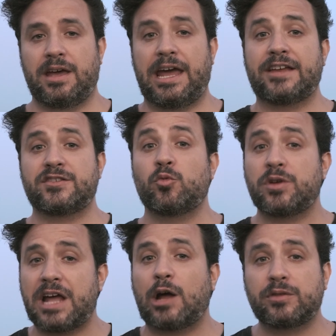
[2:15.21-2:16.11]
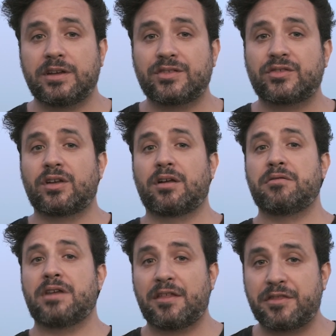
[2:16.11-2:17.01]
And without this,
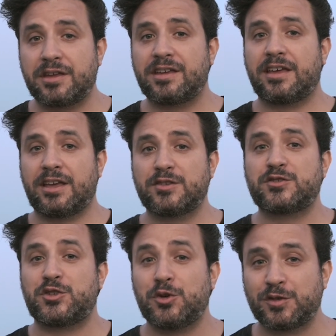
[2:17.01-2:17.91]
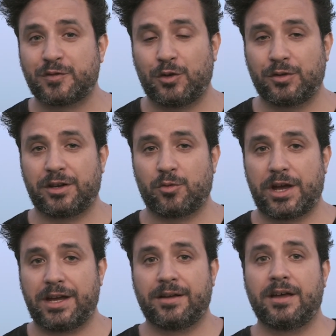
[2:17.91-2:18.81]
nothing is useful in a way.